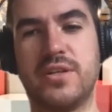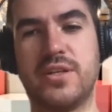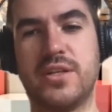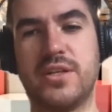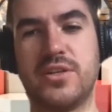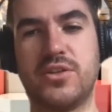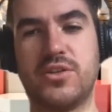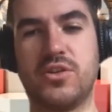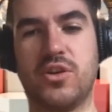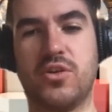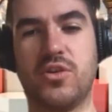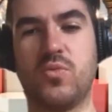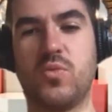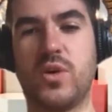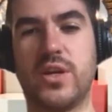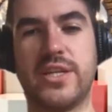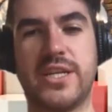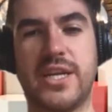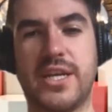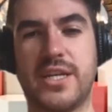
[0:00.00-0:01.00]

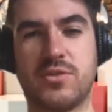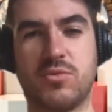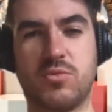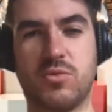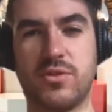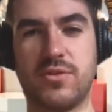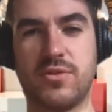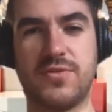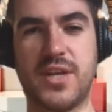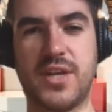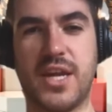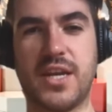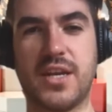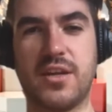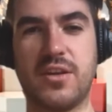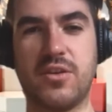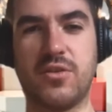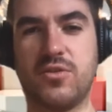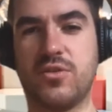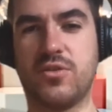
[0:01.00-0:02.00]
day's worth of data,
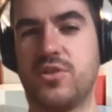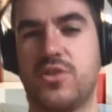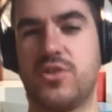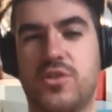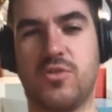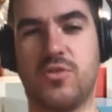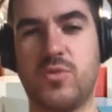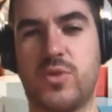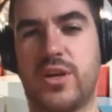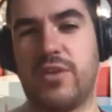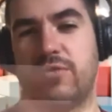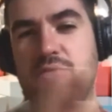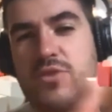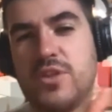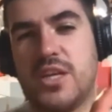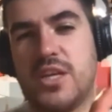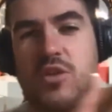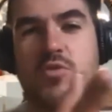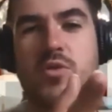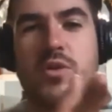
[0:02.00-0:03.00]
or whatever the
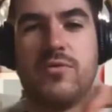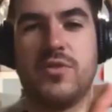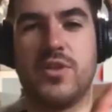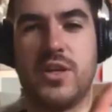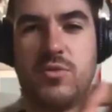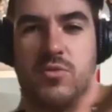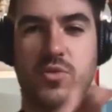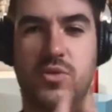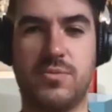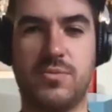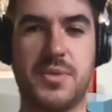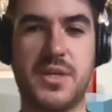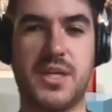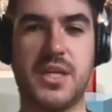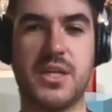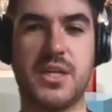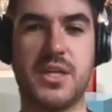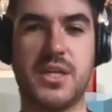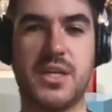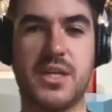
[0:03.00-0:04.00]
equivalent would be
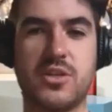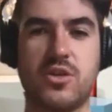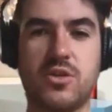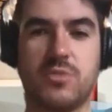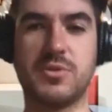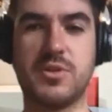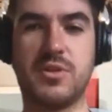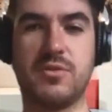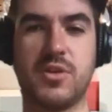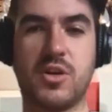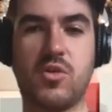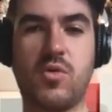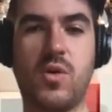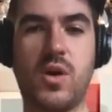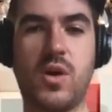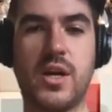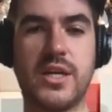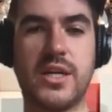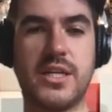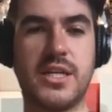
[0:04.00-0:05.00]
in terms of the
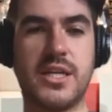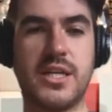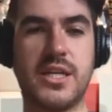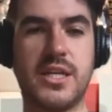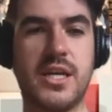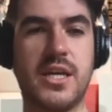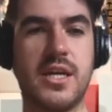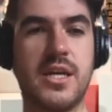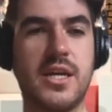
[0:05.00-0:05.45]
quantity.